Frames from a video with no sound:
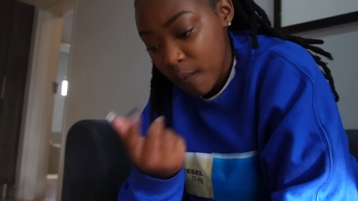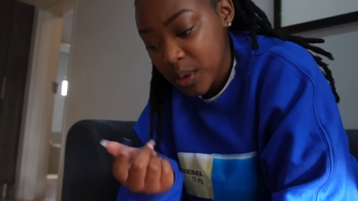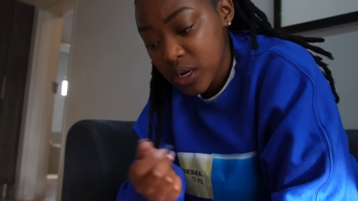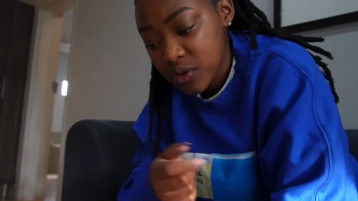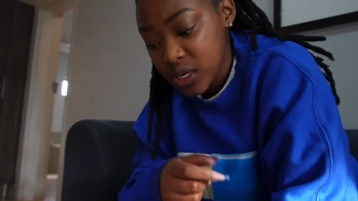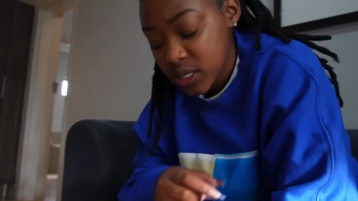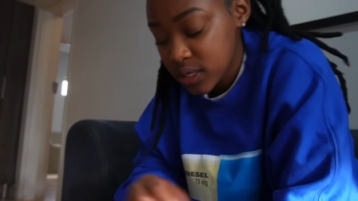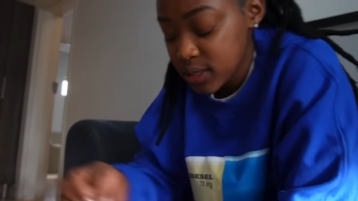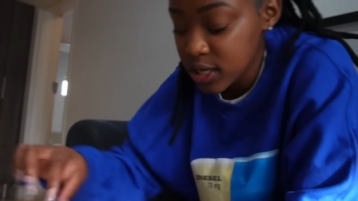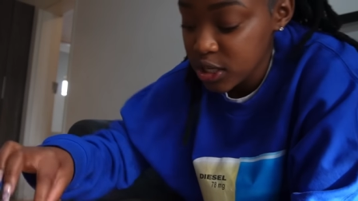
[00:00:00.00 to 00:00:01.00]
But it
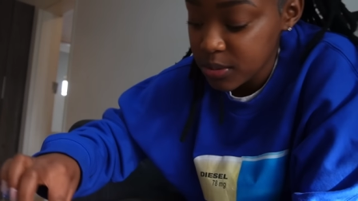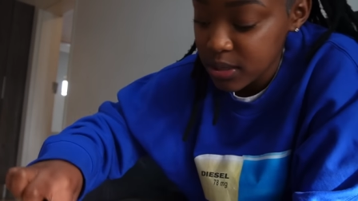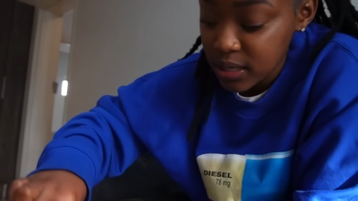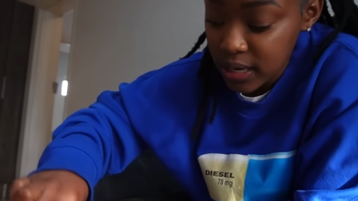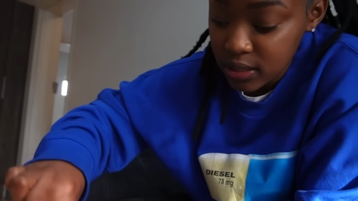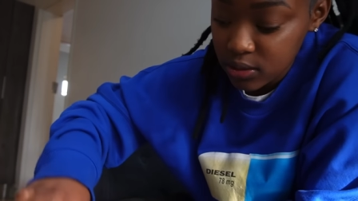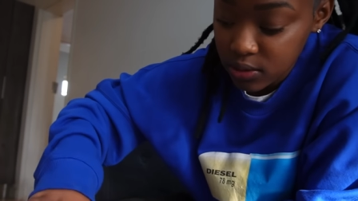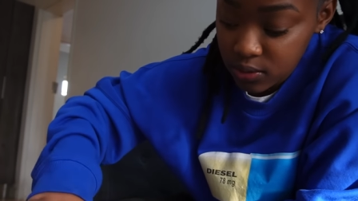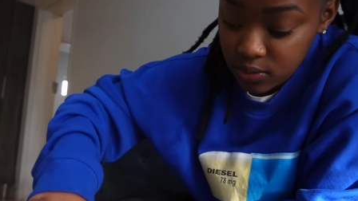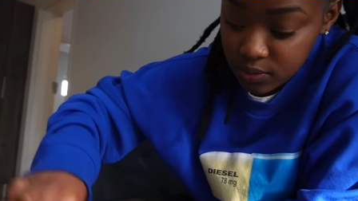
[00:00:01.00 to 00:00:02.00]
really, the chips are nice
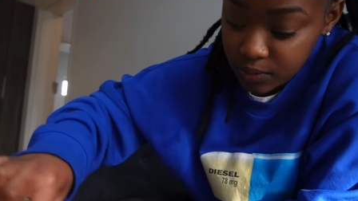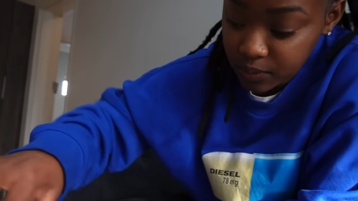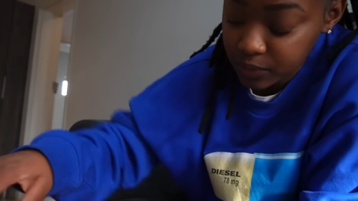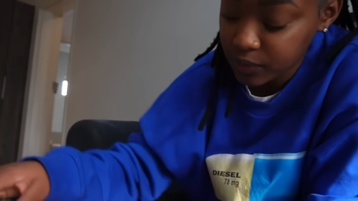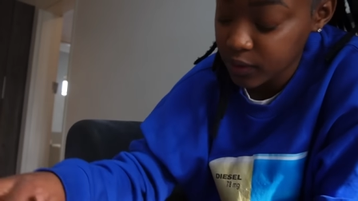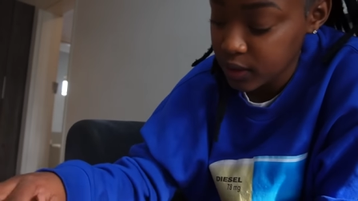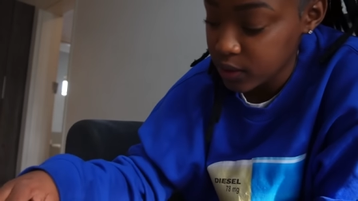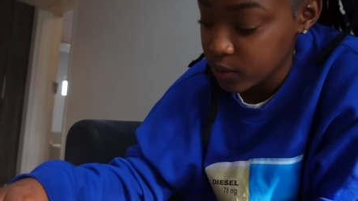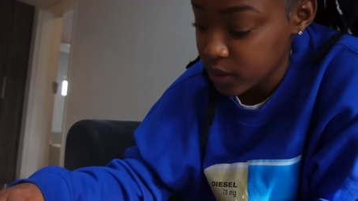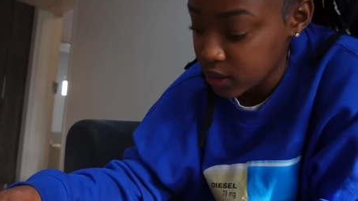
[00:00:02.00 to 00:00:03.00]
though.
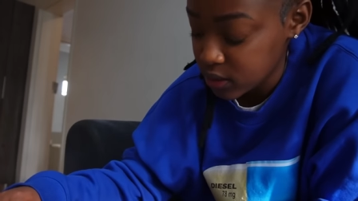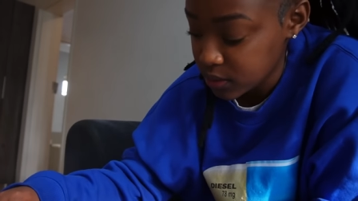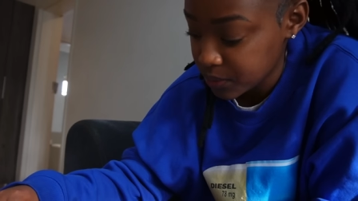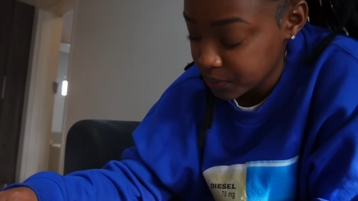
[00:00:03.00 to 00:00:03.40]
Okay, wait.